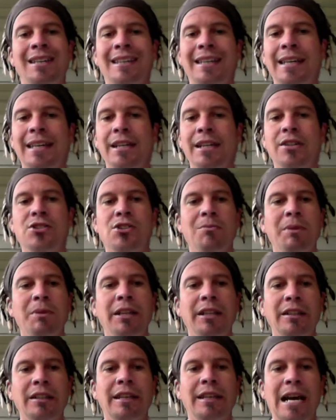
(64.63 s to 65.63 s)
kids
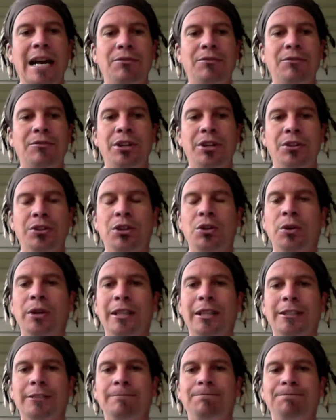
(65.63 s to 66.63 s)
immediately after the
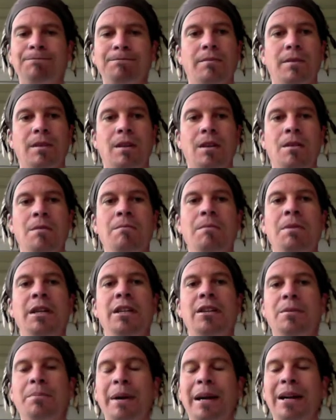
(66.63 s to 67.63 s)
earthquake. Many
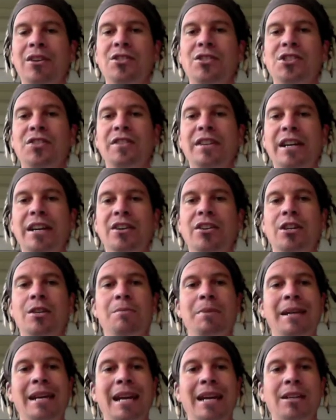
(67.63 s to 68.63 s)
of the parents in the area
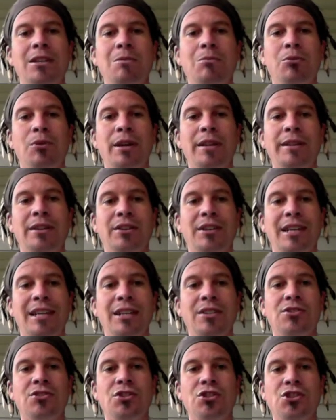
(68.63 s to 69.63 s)
began to bring their
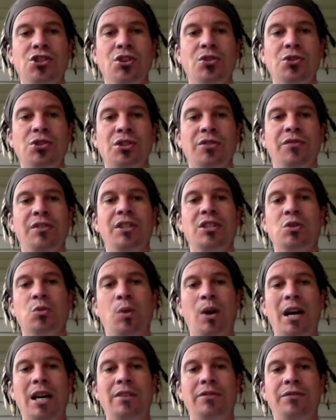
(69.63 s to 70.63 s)
kids to Joseph and his
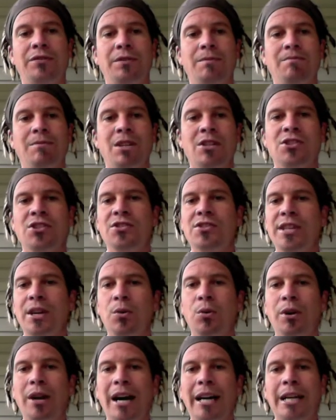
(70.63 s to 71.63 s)
wife since they
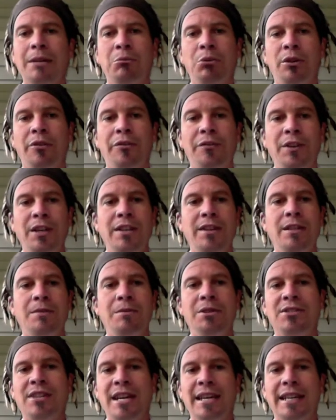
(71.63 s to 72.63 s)
were not able to feed them
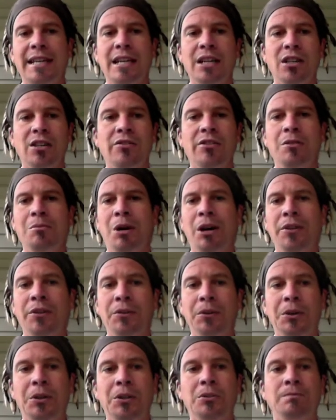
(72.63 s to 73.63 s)
and take care of them on
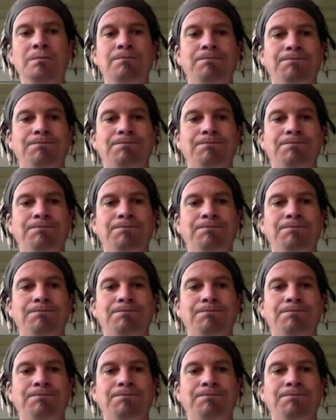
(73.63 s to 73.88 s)
their own.